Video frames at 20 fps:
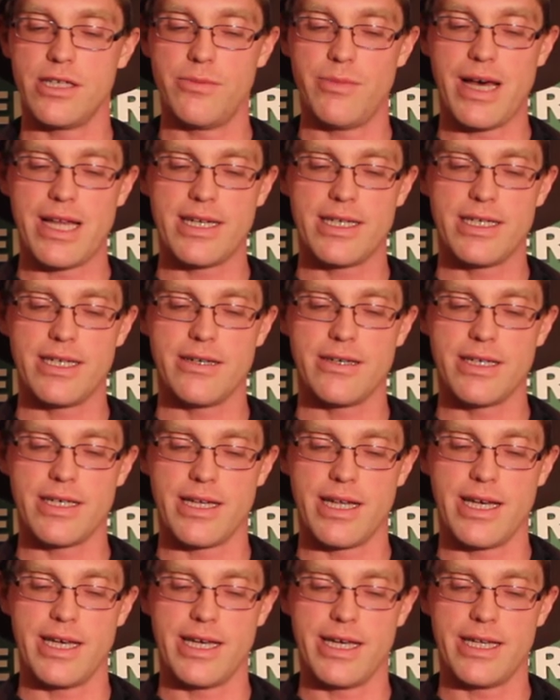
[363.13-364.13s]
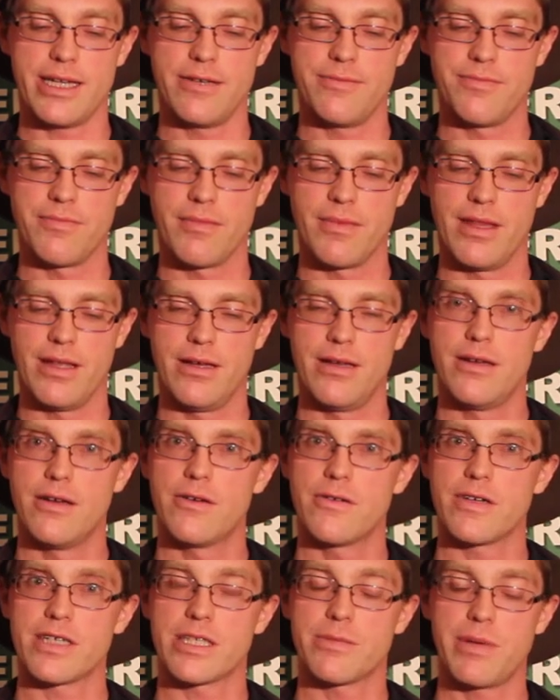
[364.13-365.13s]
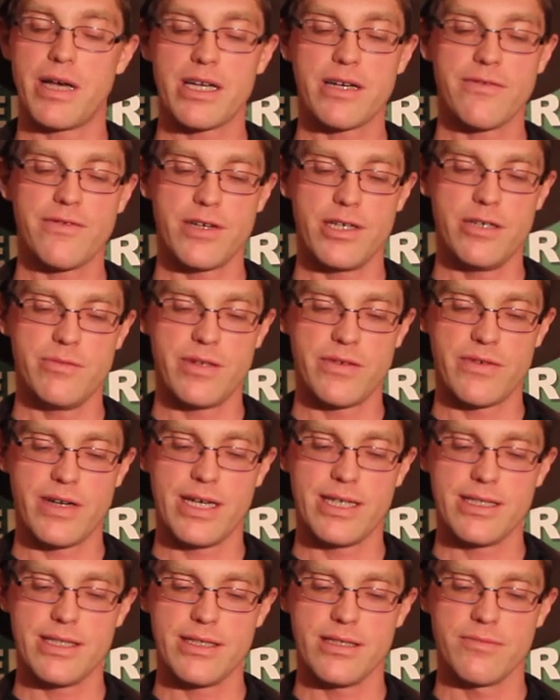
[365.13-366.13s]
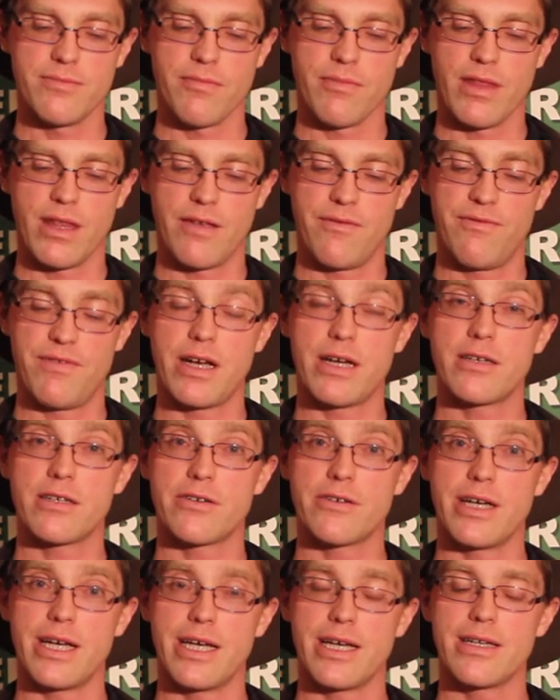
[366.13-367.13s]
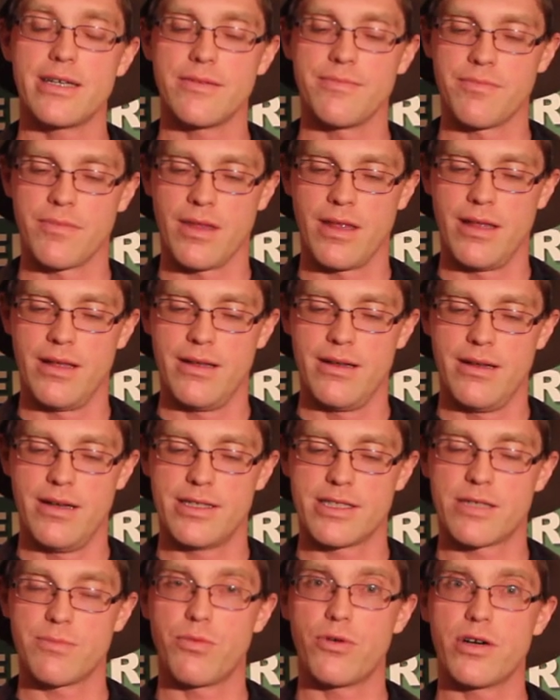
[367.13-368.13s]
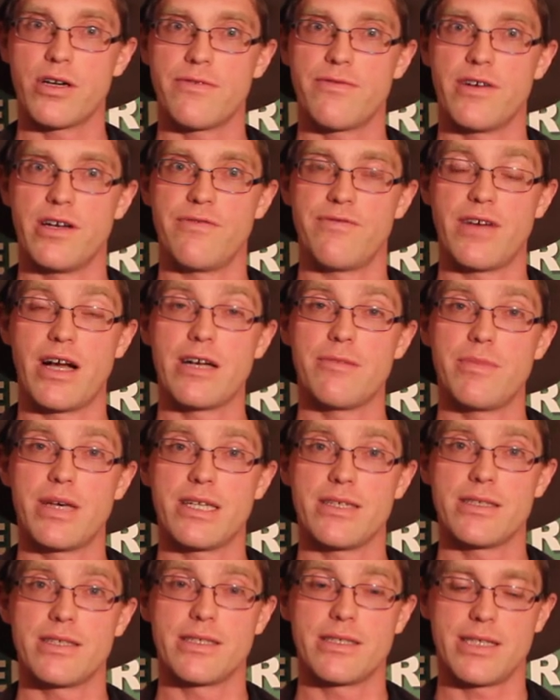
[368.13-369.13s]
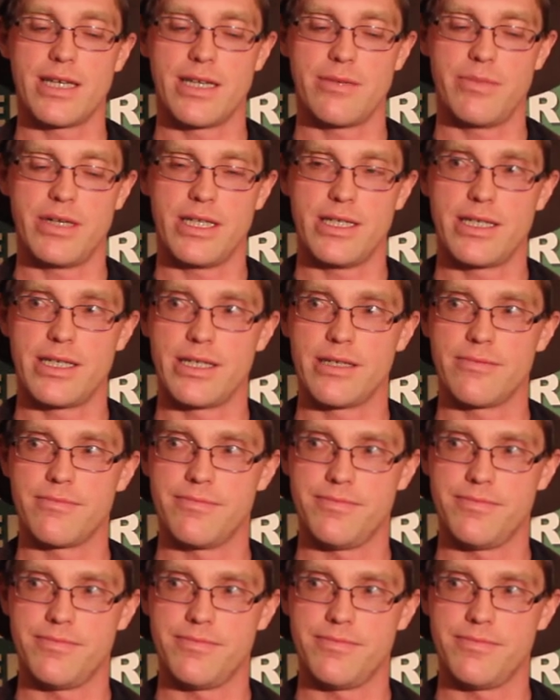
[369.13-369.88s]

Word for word: humanitarian aid, respect for human rights, fair trade, and support for environmental sustainability.